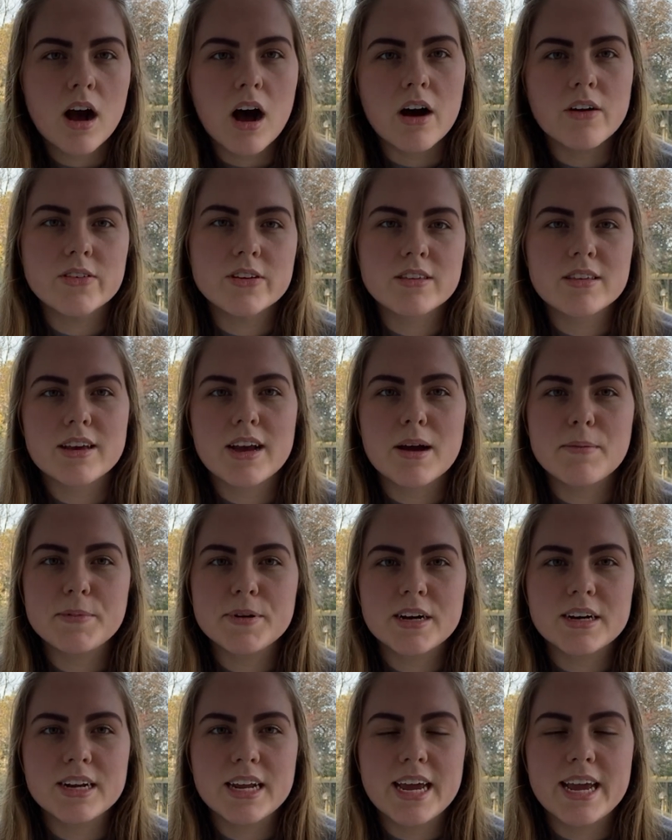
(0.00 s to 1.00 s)
Obviously, I'm
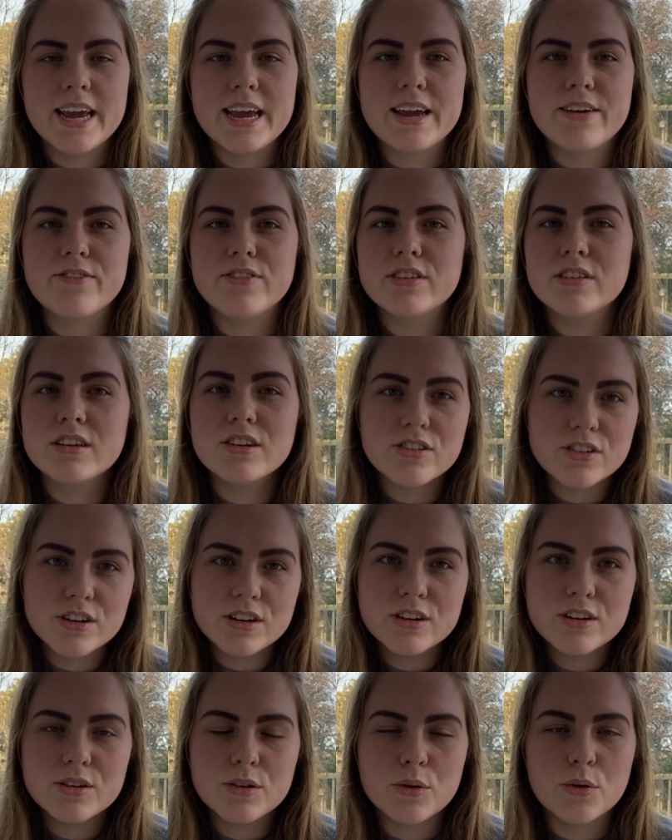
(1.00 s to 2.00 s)
not a
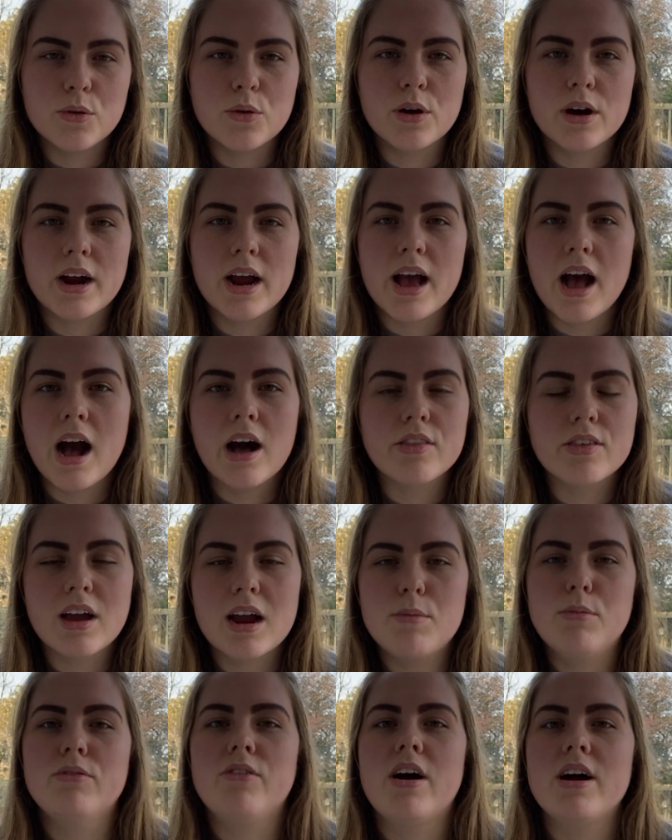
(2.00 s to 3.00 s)
physician or a
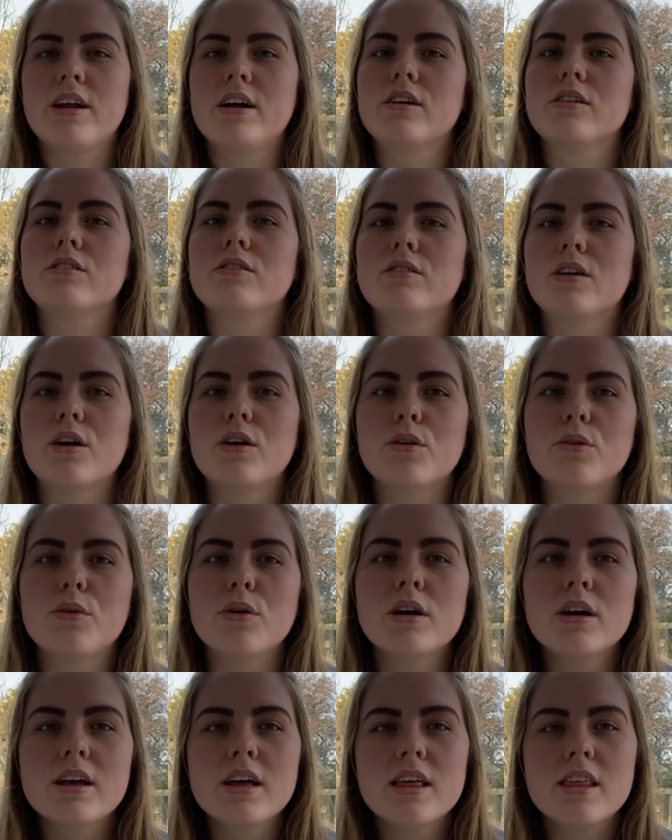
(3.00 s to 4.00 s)
healthcare provider,
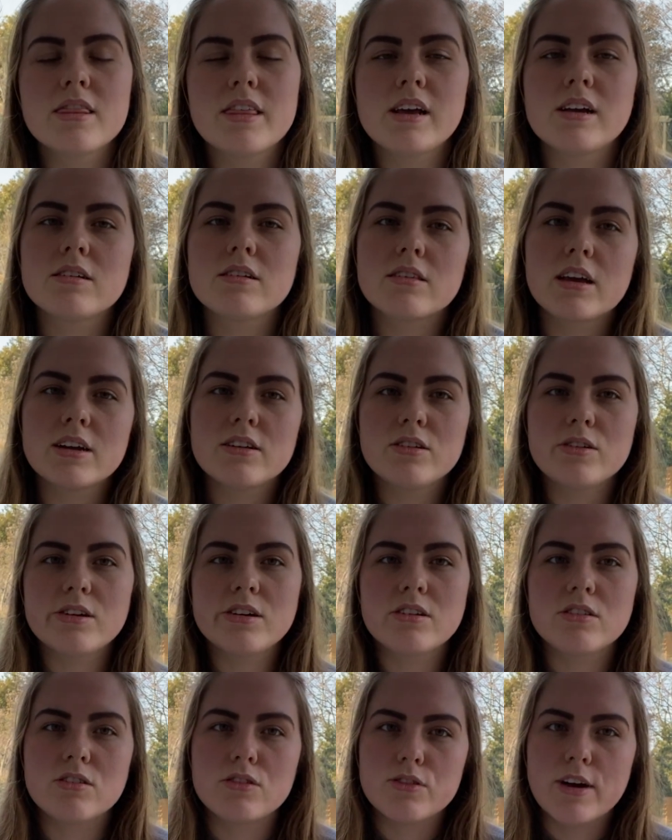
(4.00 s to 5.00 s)
so things like
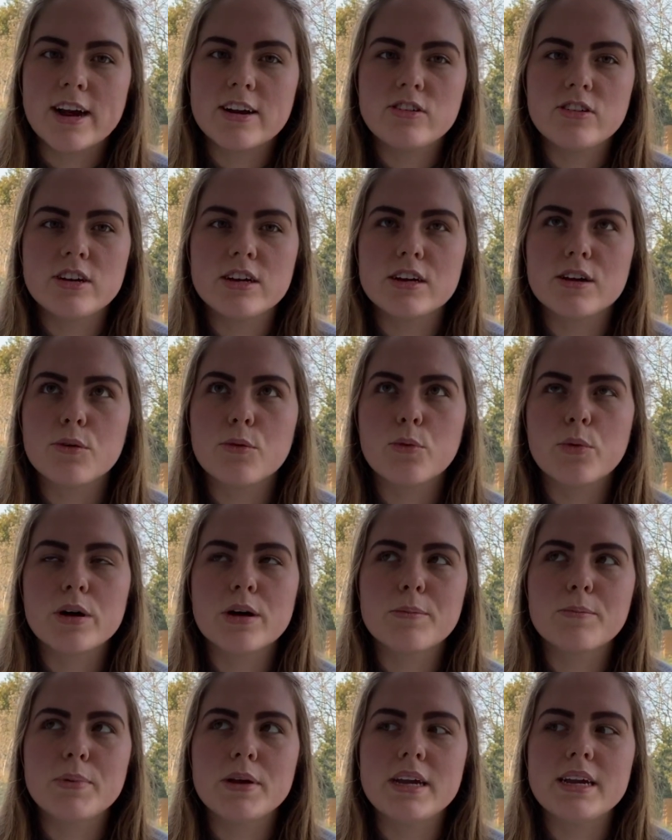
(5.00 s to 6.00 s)
doing stretching
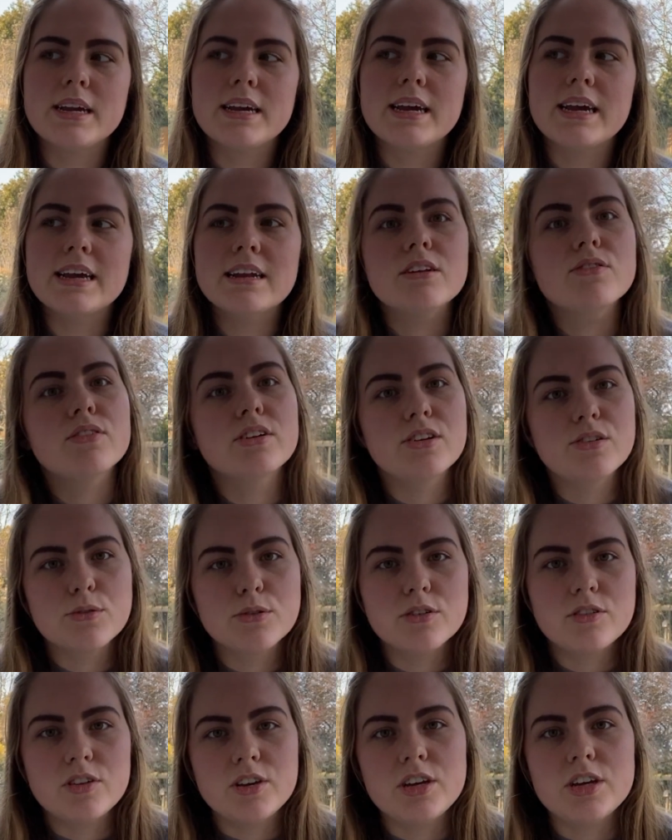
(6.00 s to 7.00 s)
will be
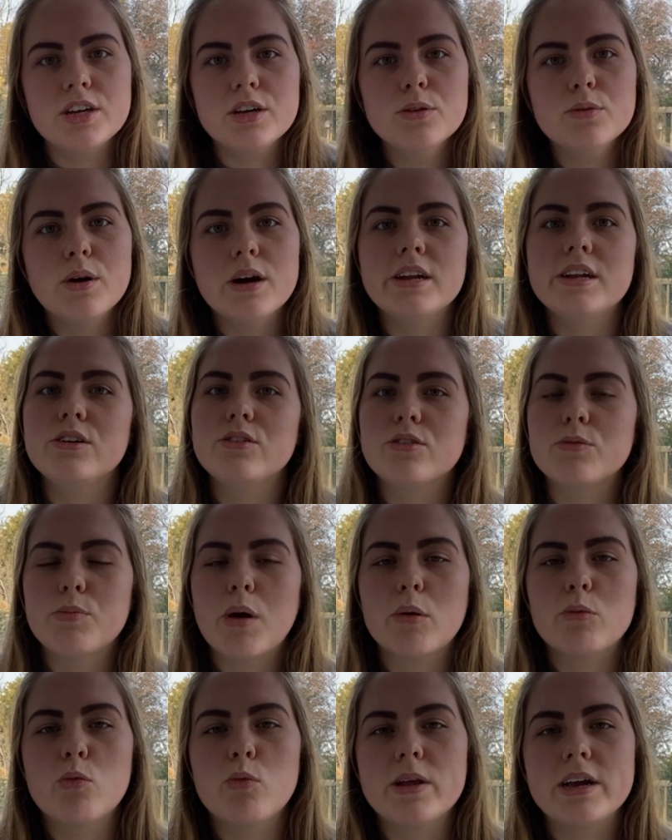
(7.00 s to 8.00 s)
individual to you, and you should
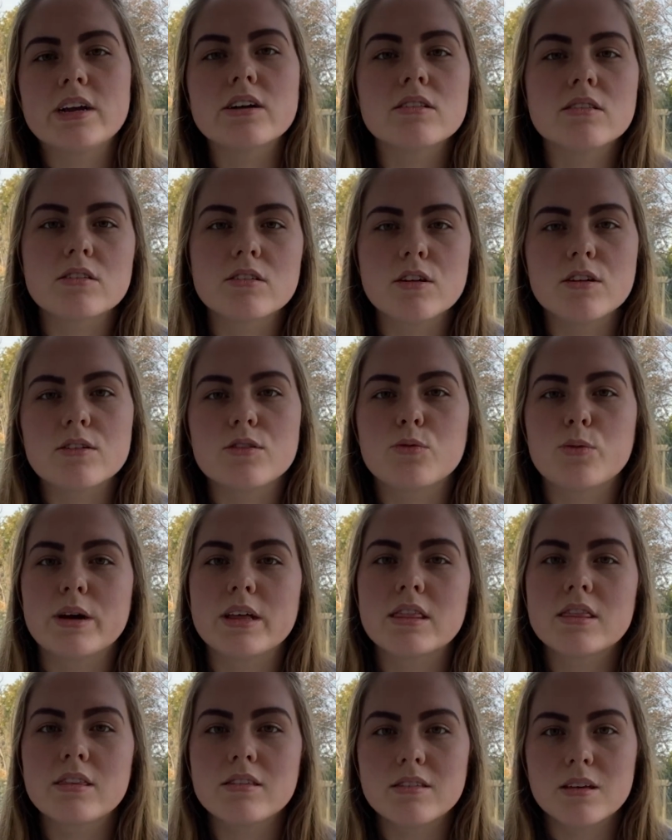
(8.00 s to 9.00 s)
probably consult
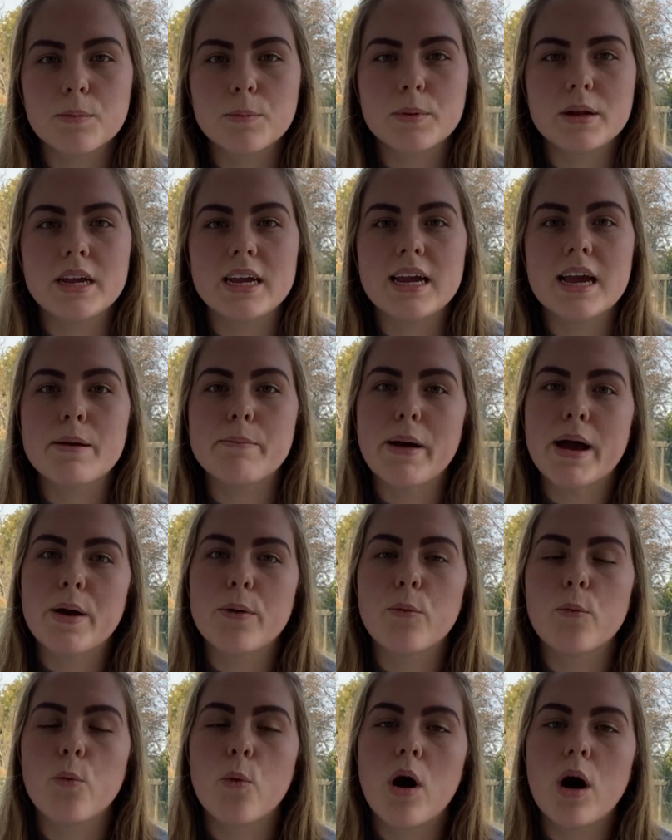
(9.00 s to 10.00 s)
with somebody
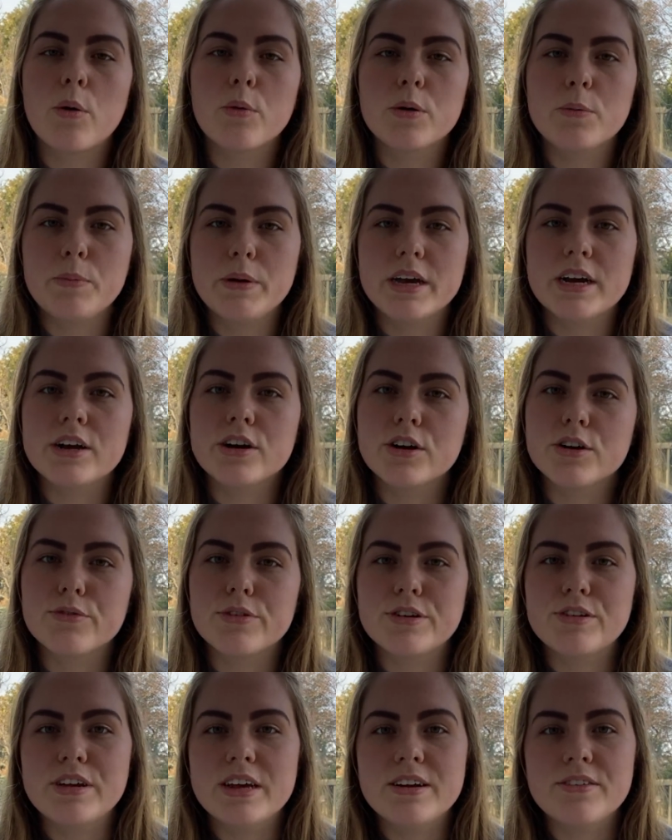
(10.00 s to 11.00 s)
about what would be a good
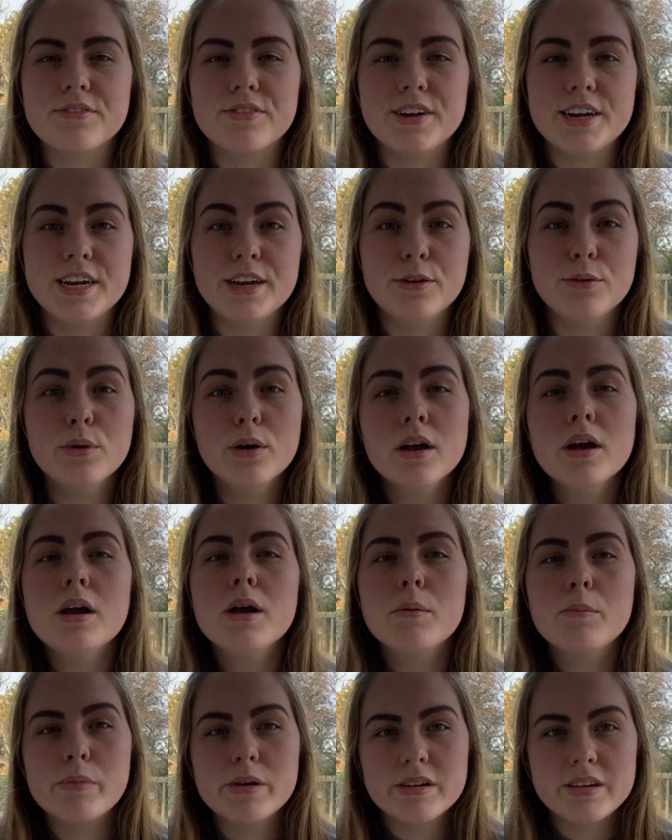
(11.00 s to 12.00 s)
routine for you,
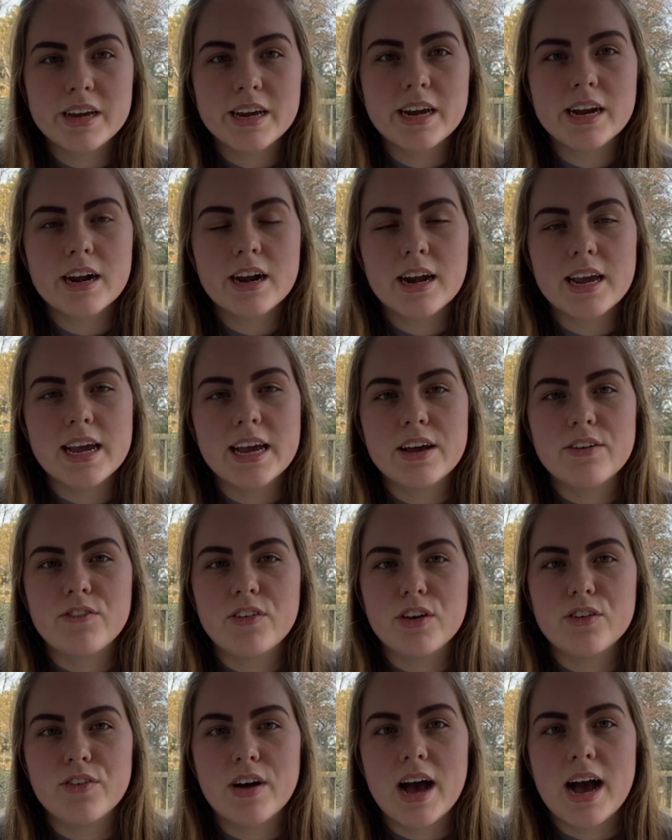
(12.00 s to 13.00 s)
particularly if
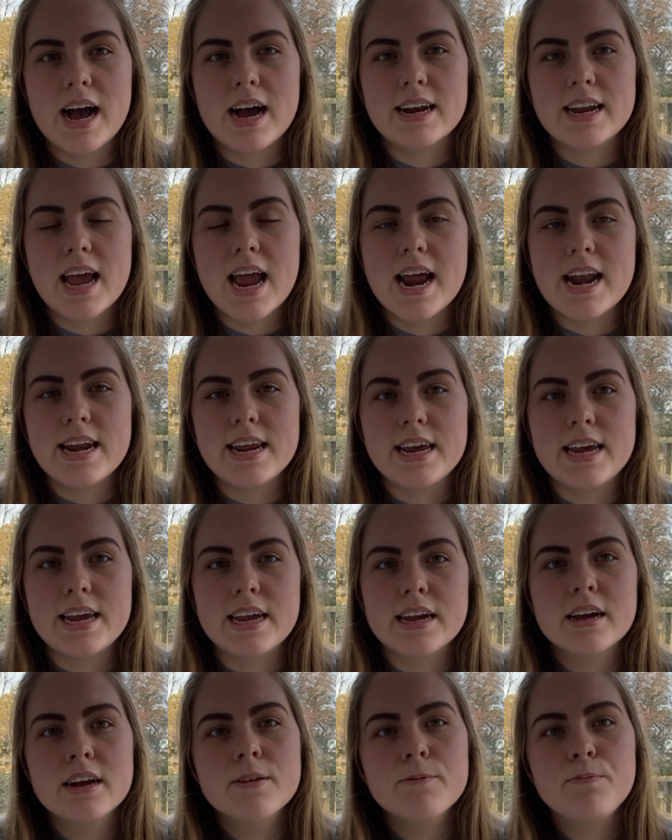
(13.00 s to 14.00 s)
you've had any